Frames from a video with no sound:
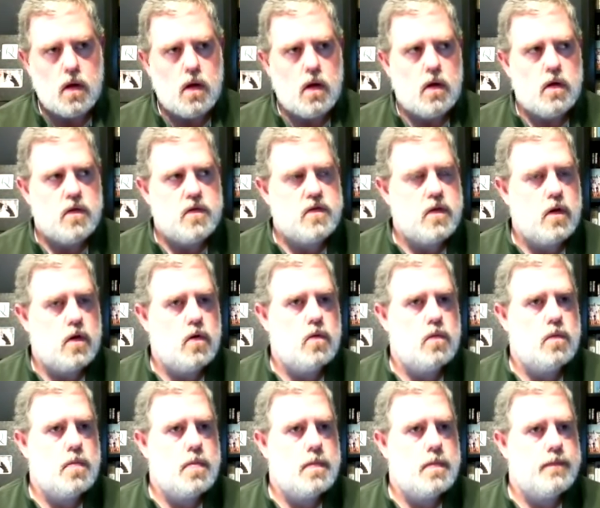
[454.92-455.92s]

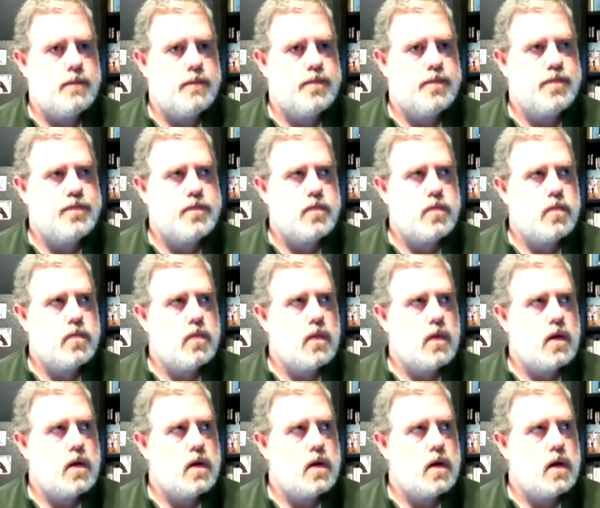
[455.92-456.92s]
So
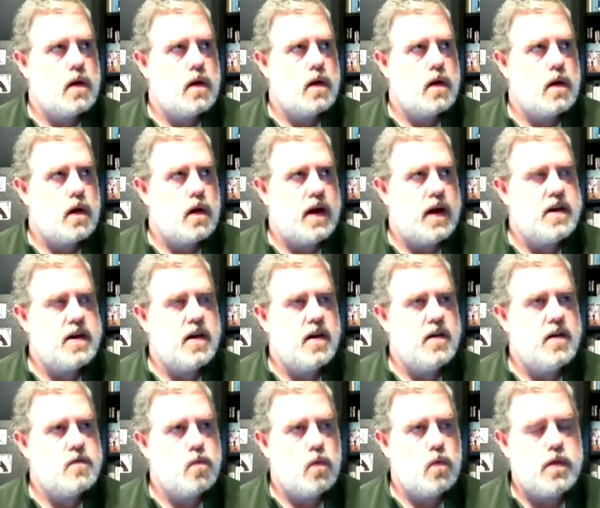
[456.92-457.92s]
I
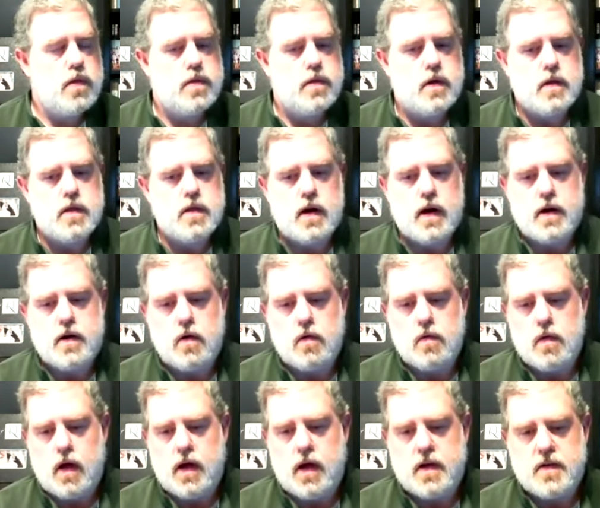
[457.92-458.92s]
guess one thing that I
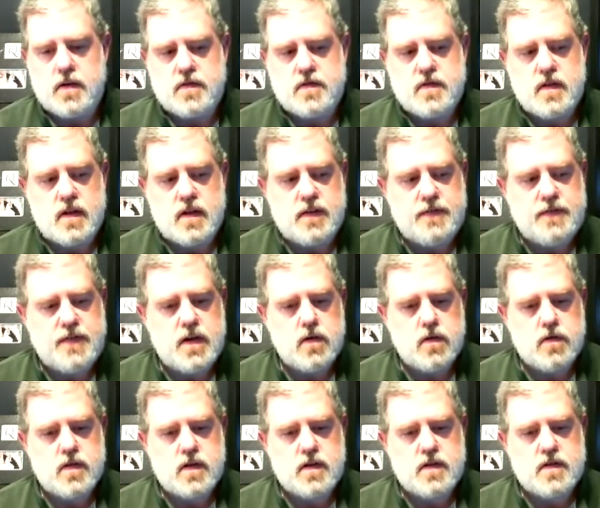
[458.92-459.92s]
don't like is it
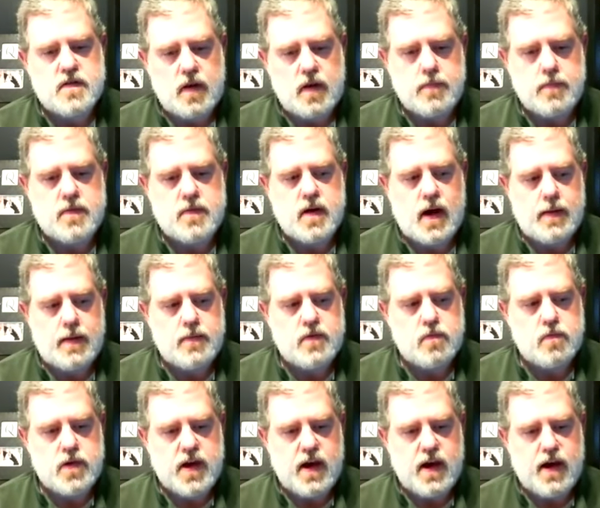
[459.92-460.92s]
feels like
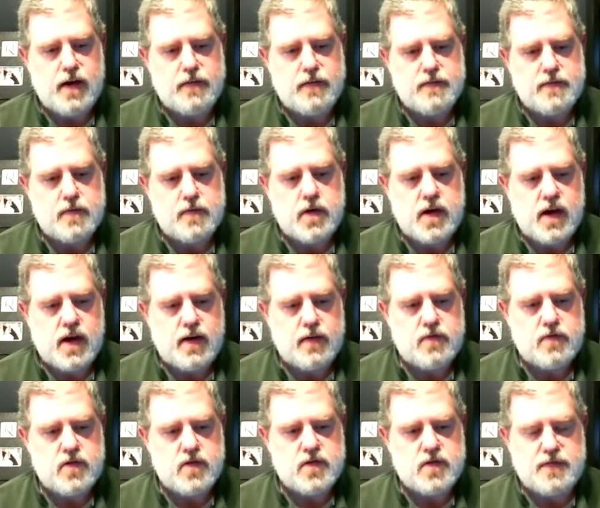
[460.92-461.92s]
sometimes we have
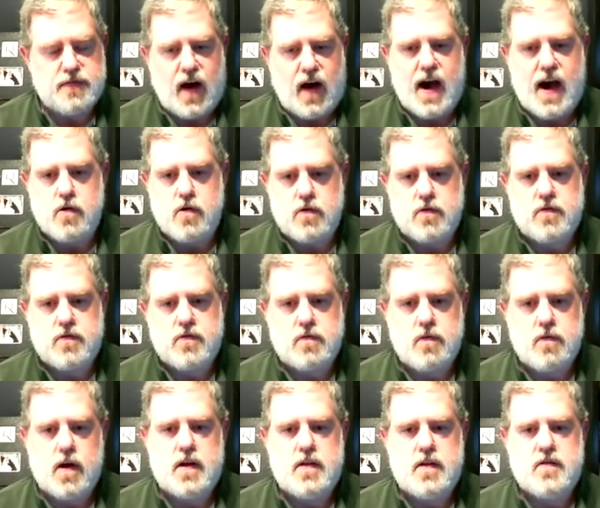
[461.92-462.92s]
just fires,
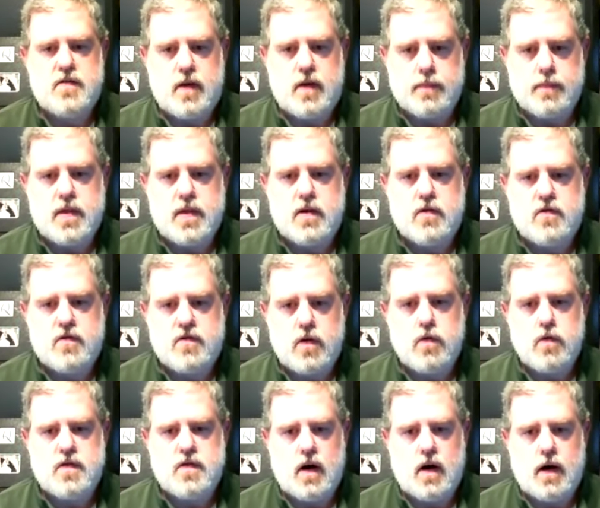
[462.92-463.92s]
right? Something
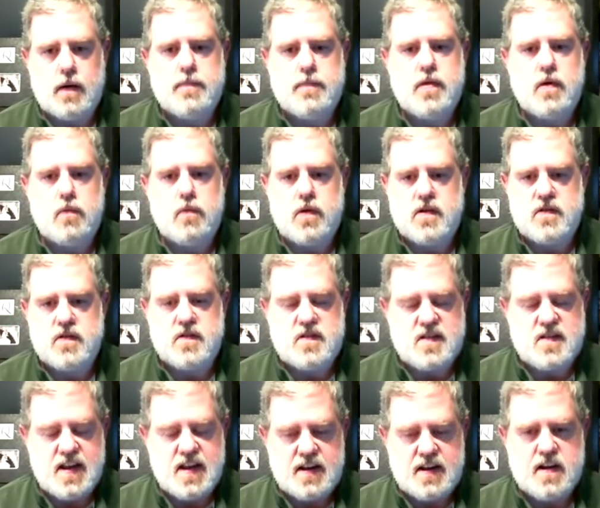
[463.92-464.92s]
shows up that we
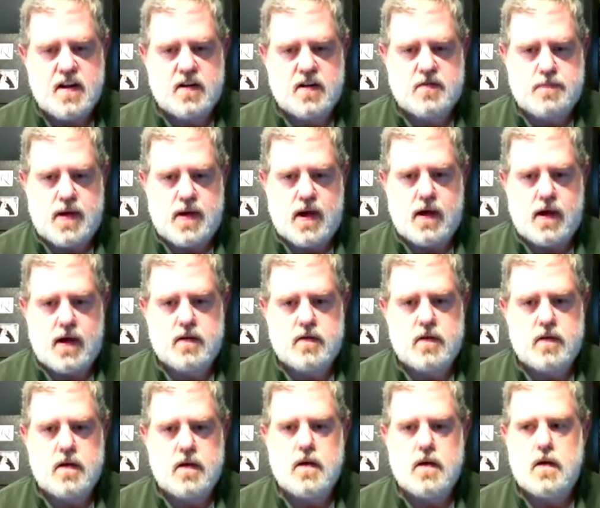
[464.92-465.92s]
just didn't
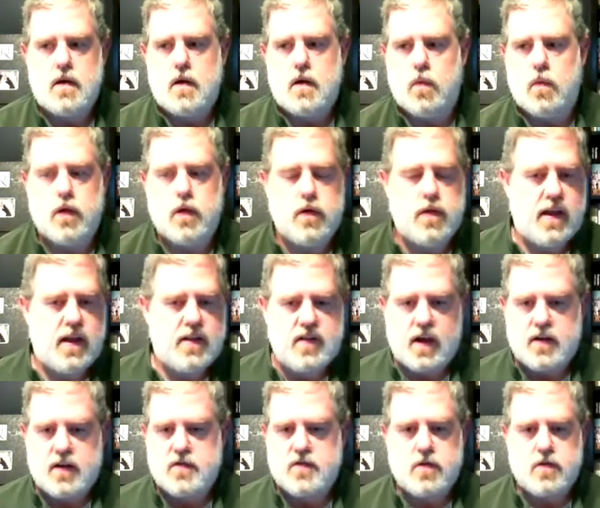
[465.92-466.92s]
expect, whether that's
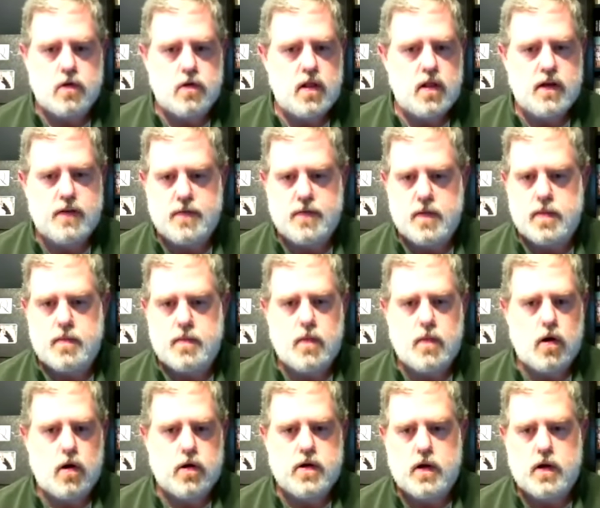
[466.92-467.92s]
externally from the
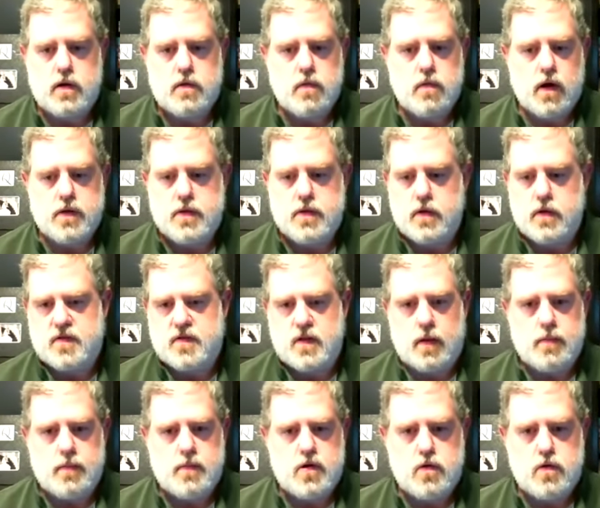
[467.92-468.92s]
market, right? There's
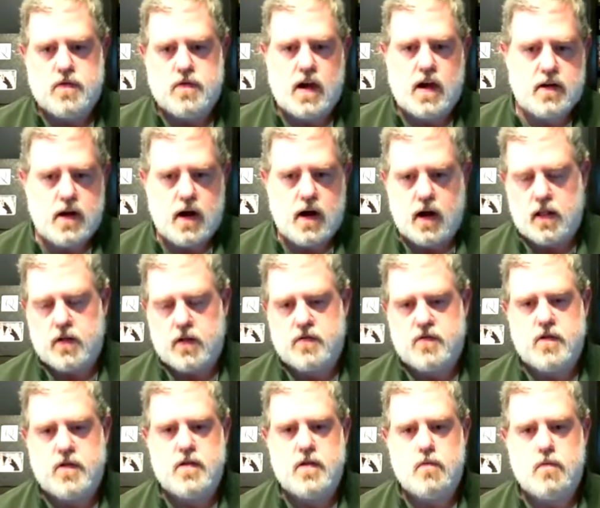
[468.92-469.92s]
some new
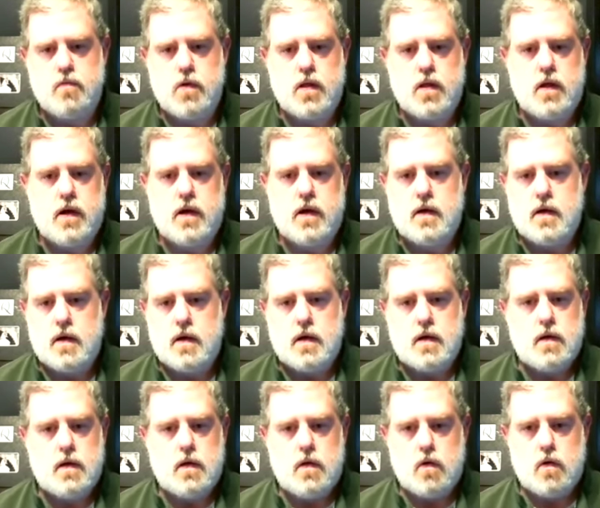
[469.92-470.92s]
technology that
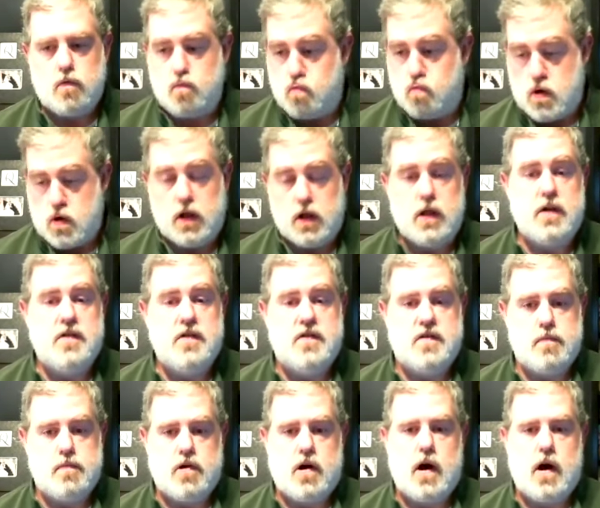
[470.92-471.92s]
really
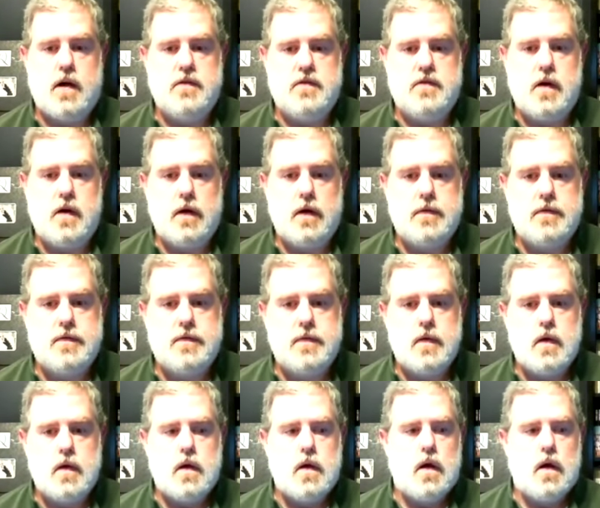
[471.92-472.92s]
surprised us.
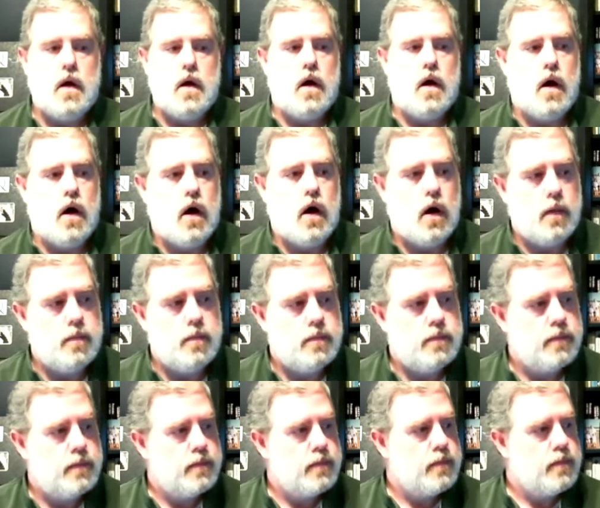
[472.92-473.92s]
Um,
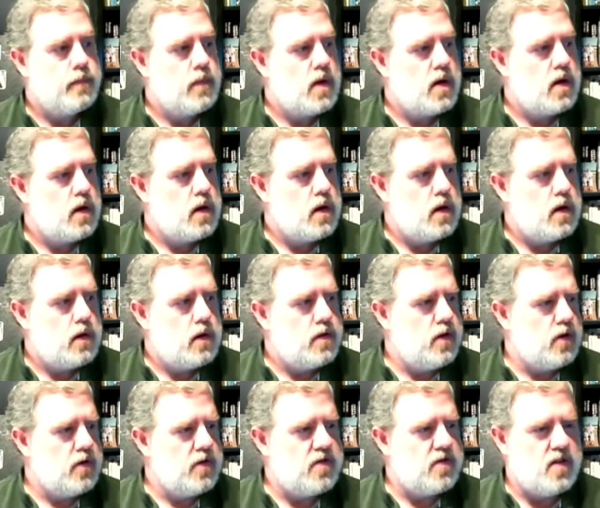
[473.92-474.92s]

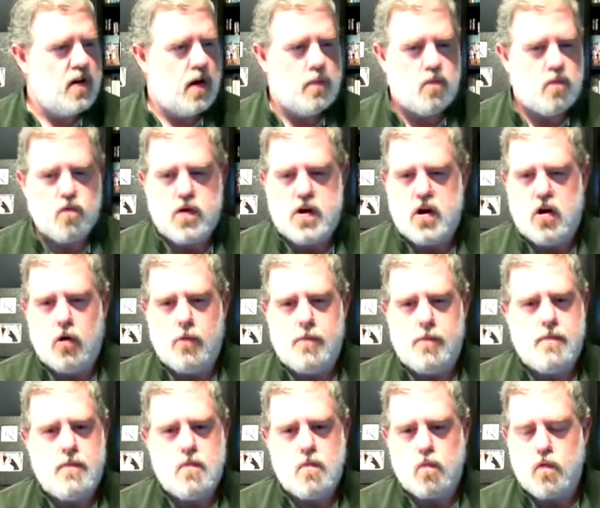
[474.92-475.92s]
there's some
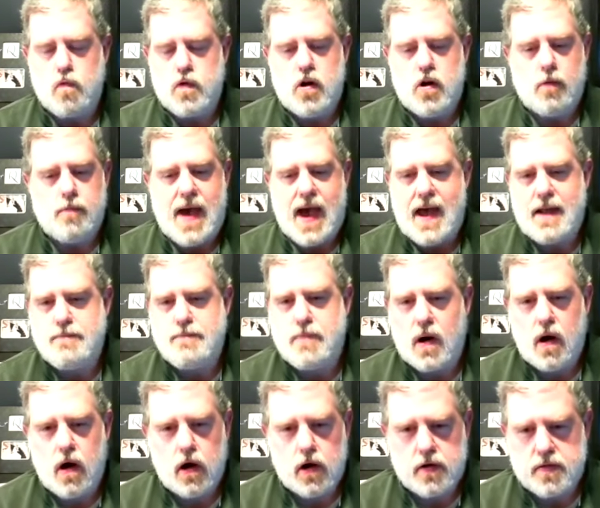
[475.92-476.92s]
real bad
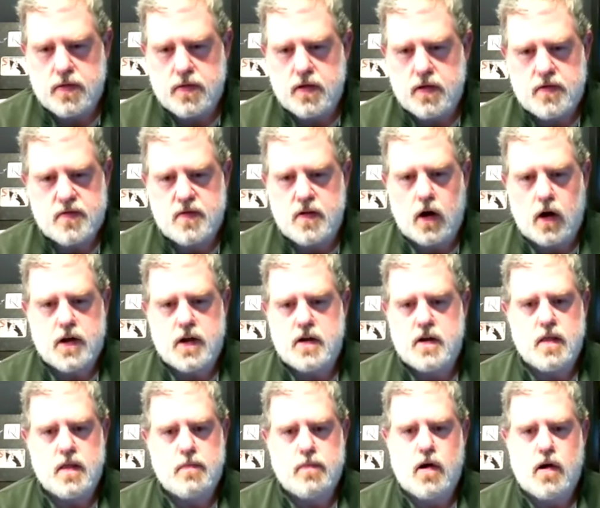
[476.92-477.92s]
bug that snuck
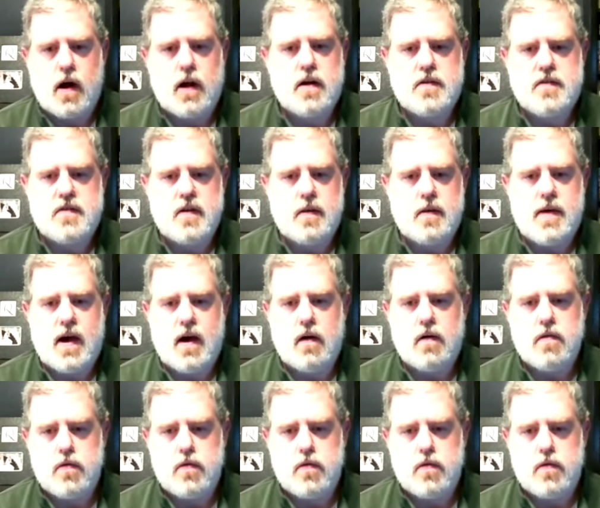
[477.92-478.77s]
into the product somehow.